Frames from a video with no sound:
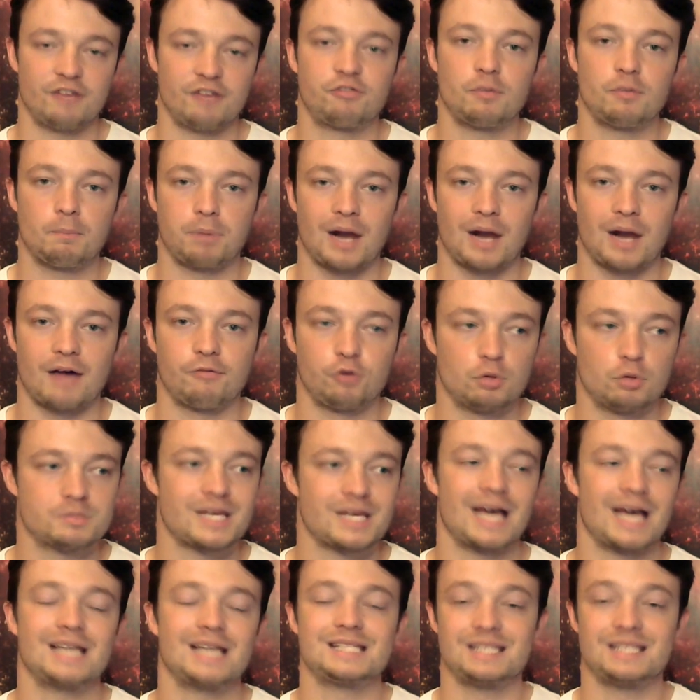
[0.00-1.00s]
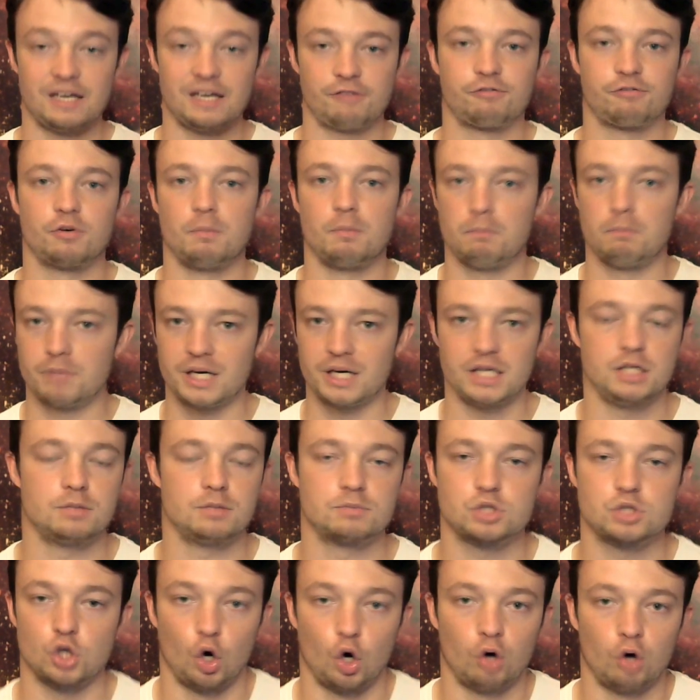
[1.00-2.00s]
different platforms has different
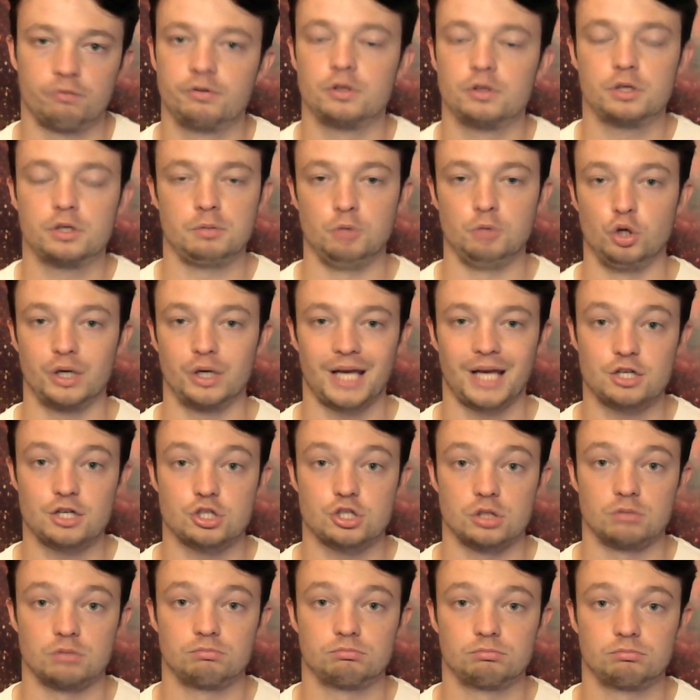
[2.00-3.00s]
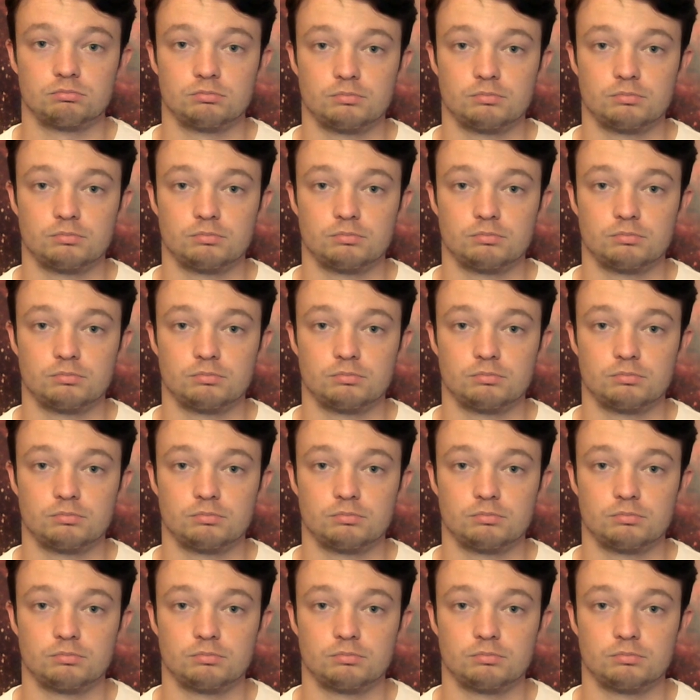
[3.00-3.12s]
mediums of communication.